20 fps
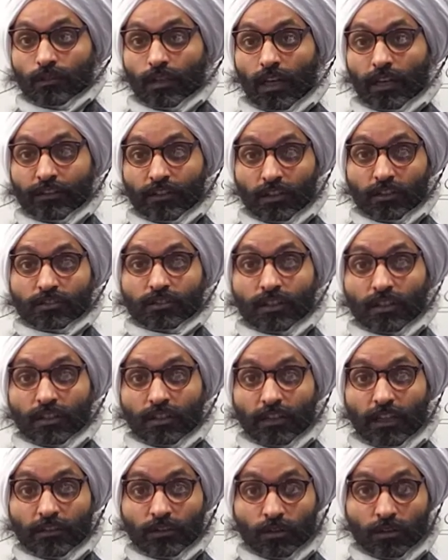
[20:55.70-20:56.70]
And
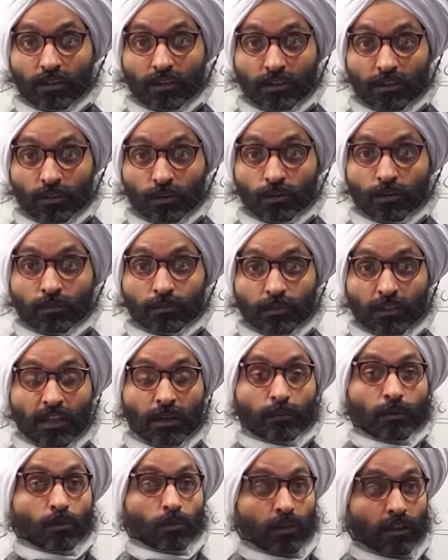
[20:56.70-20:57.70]
you can
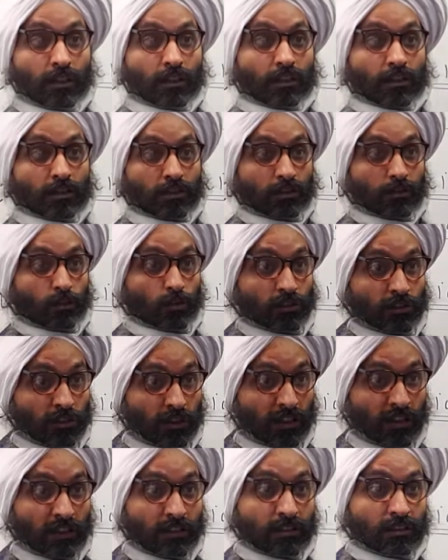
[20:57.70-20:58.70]
become aware. When your
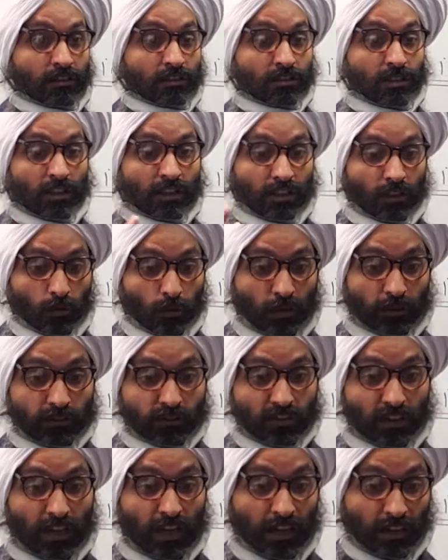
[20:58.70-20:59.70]
hidden agenda wants
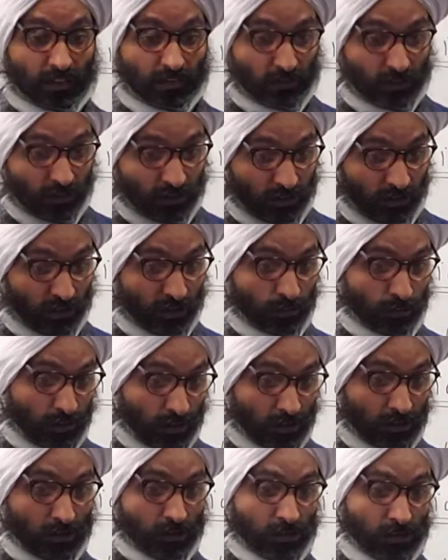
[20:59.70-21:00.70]
to activate, your
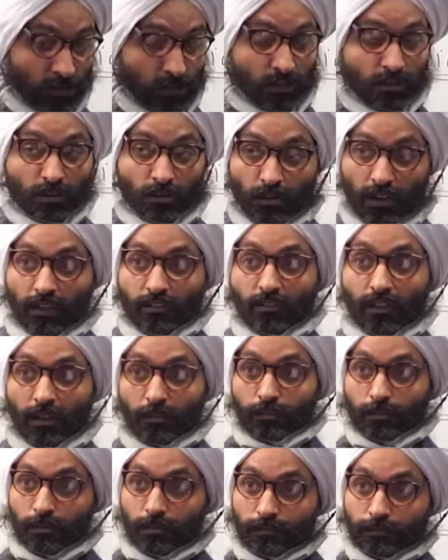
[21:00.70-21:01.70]
amygdala is going to rev
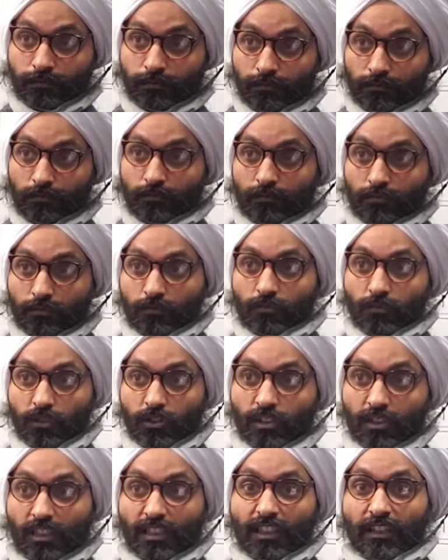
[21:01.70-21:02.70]
up. It's
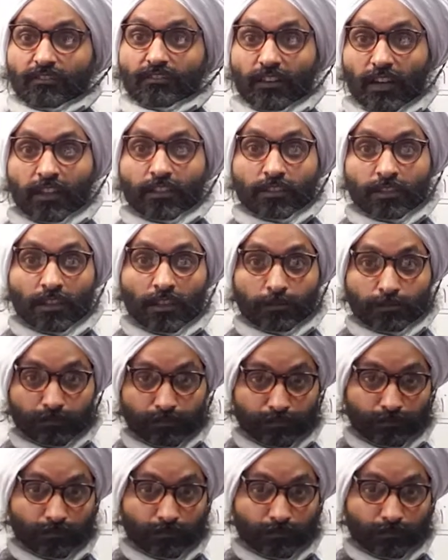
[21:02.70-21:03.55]
going to get fired up.